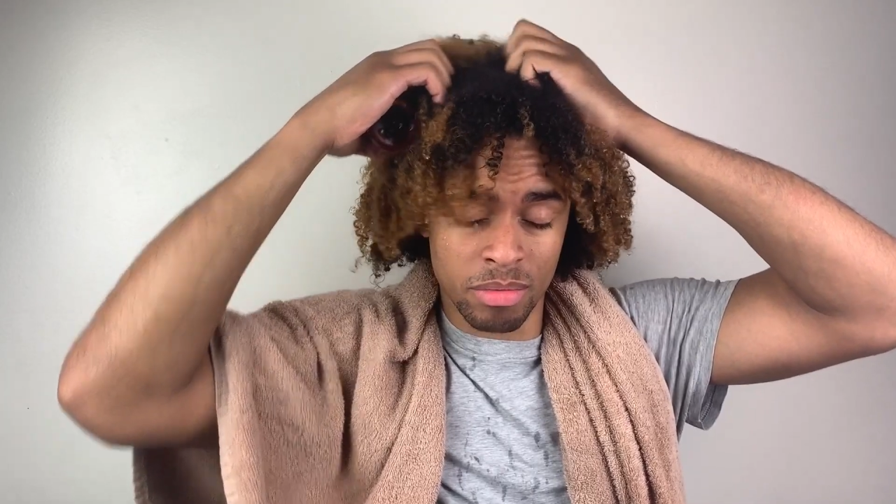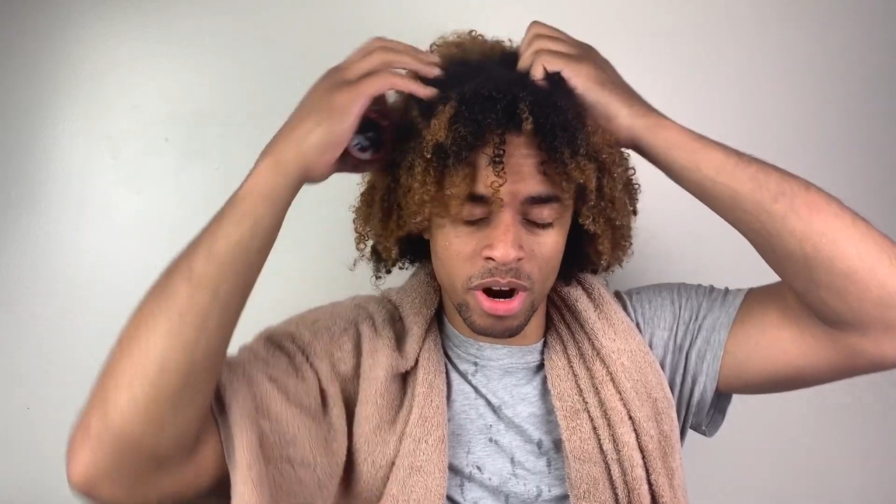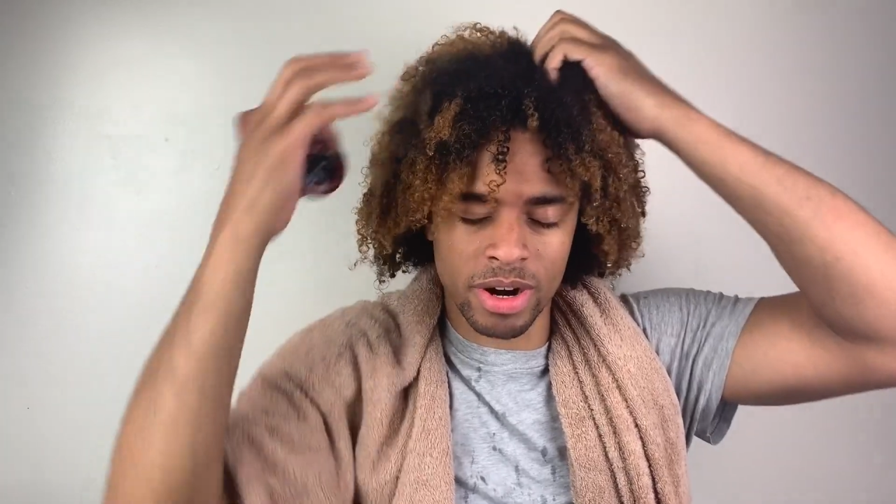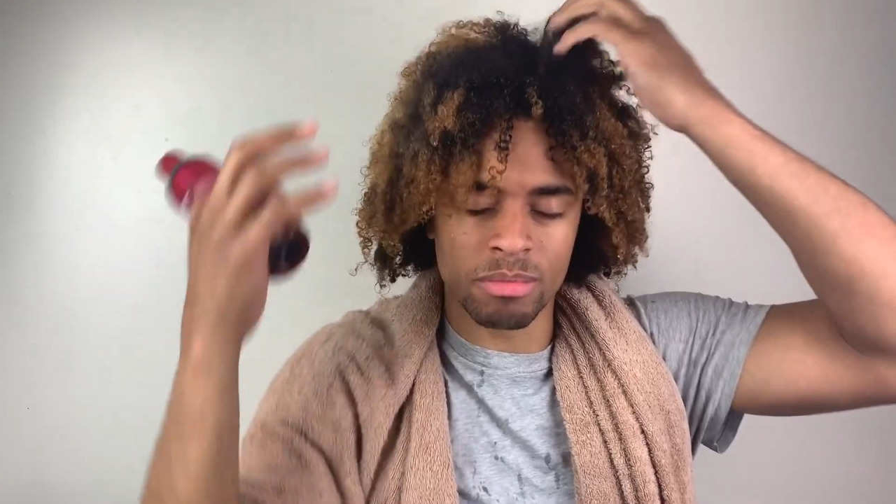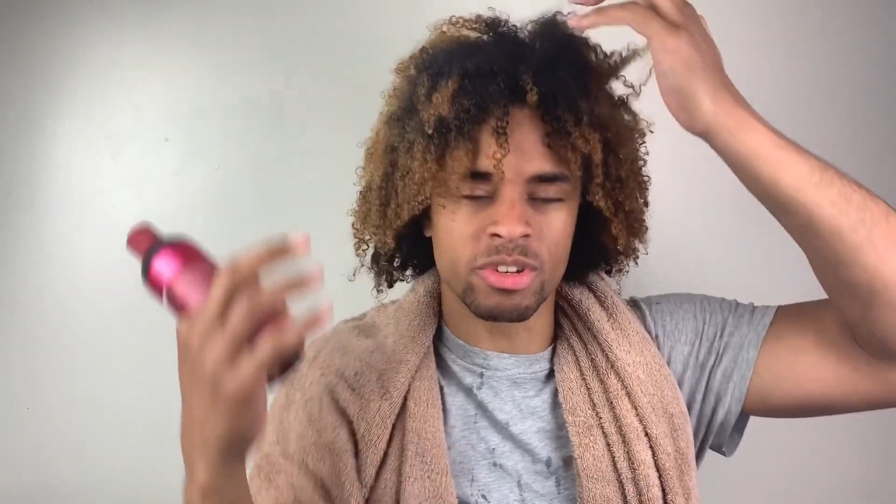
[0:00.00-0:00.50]

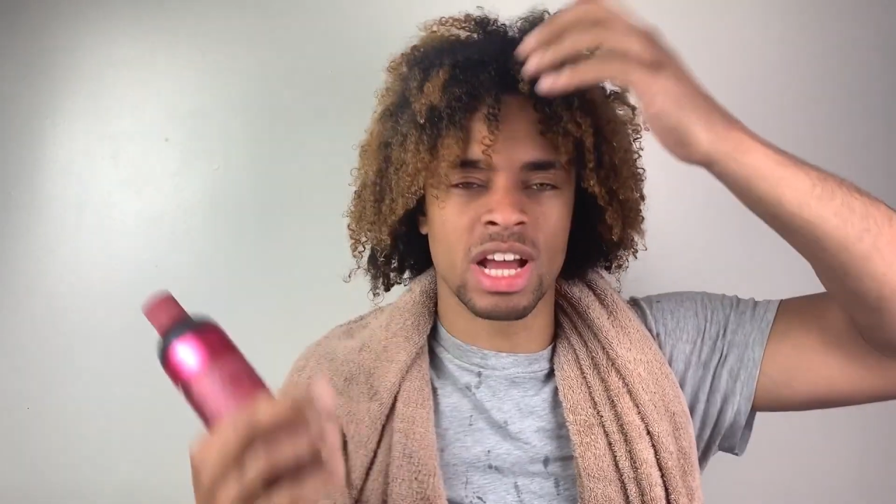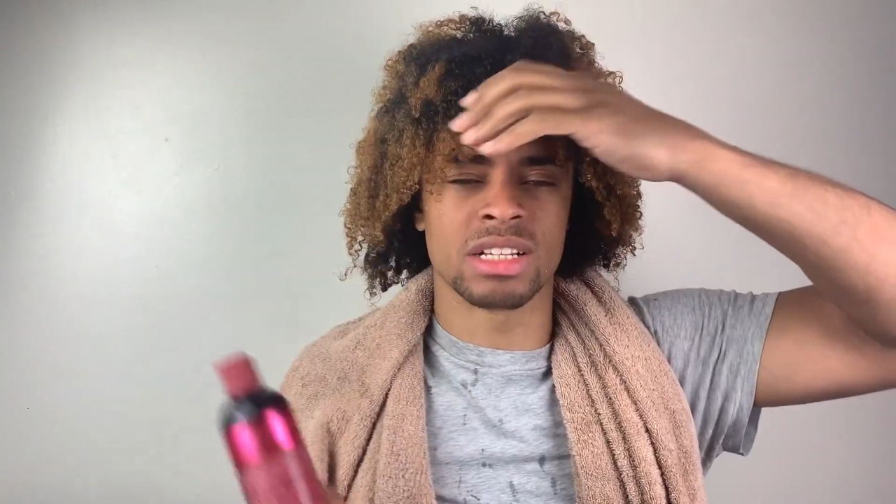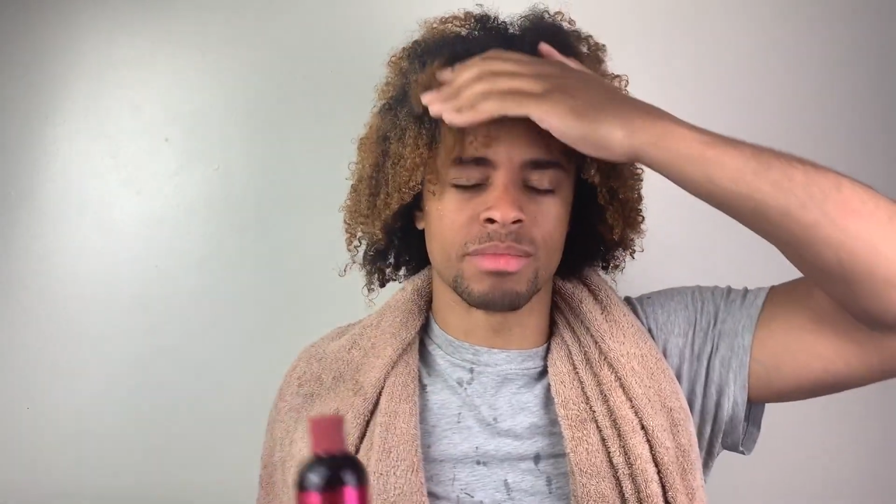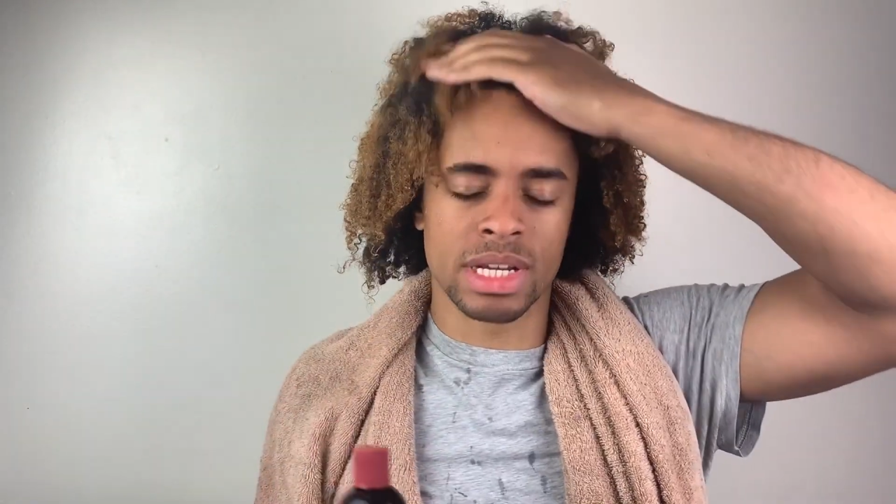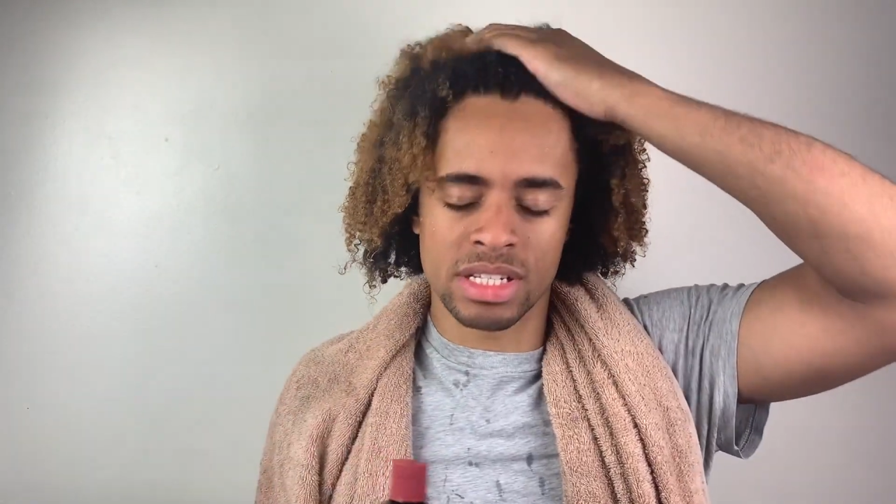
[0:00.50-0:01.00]
I'm
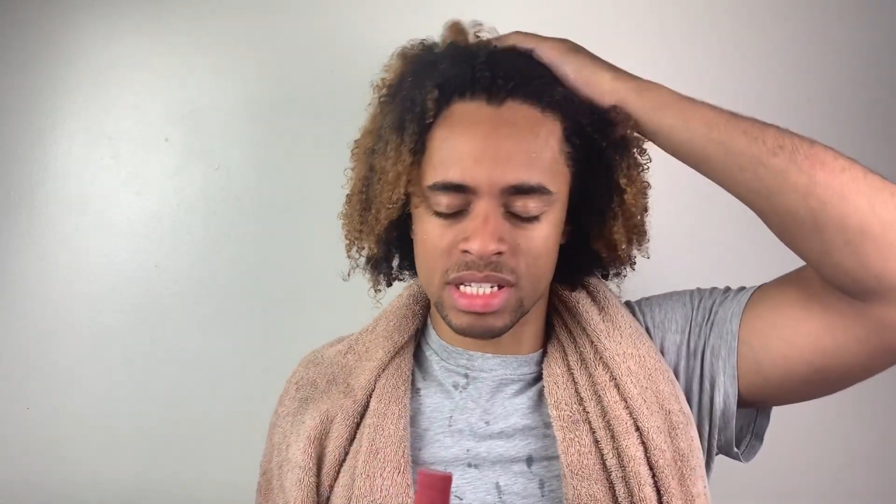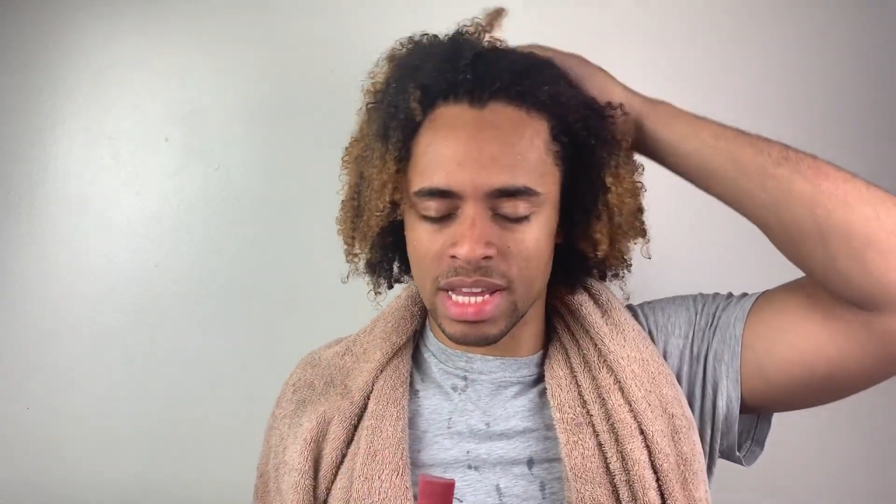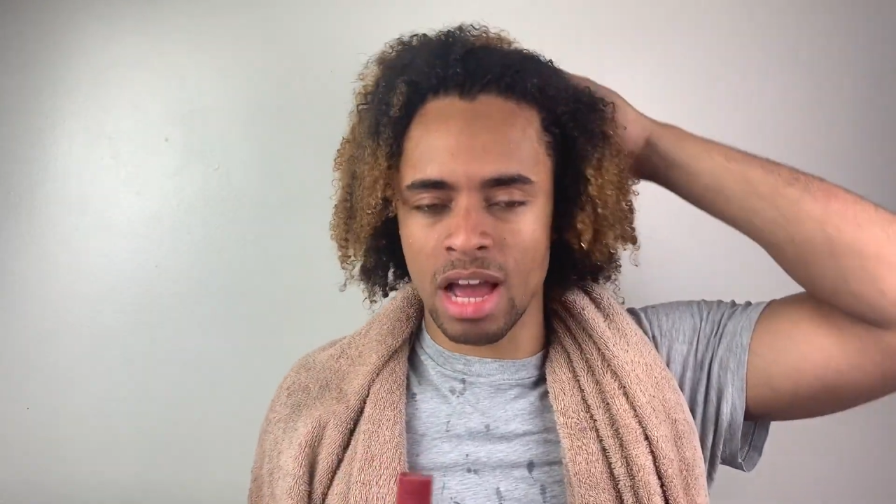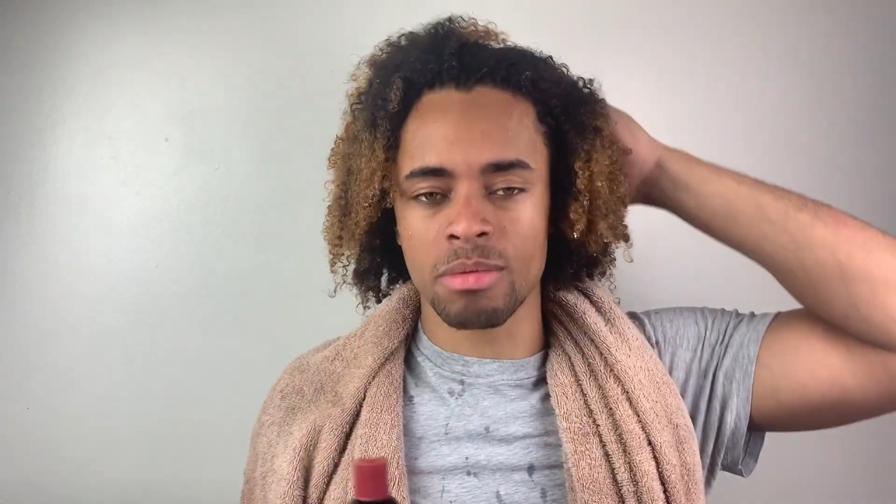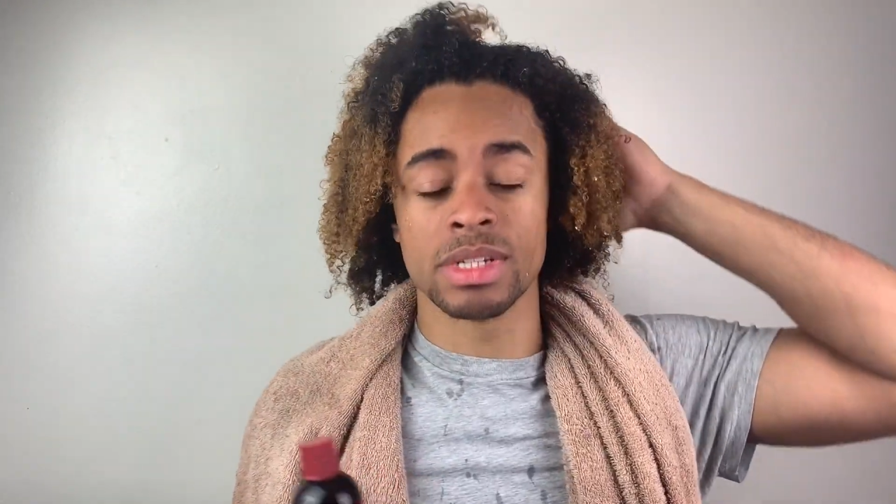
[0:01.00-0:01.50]
scratching my scalp